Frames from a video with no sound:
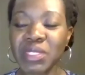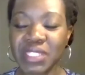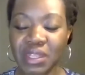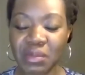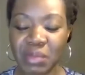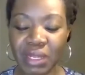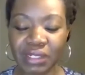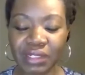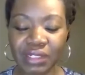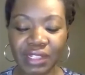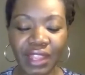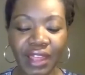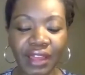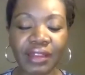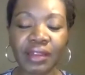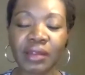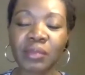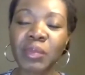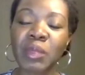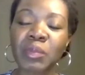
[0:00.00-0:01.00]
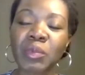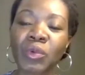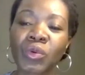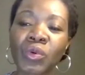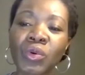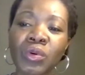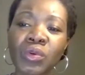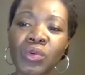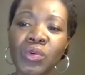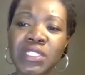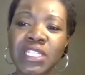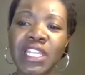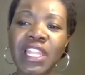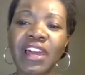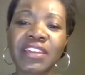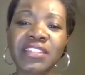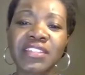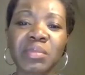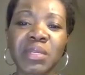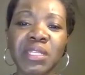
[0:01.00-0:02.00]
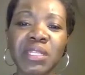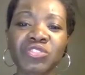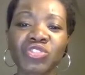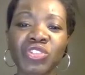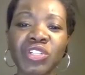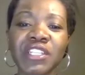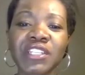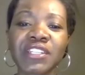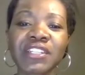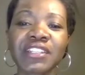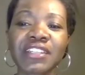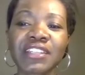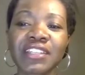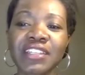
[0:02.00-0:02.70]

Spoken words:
to be said about people whose lungs are being treated?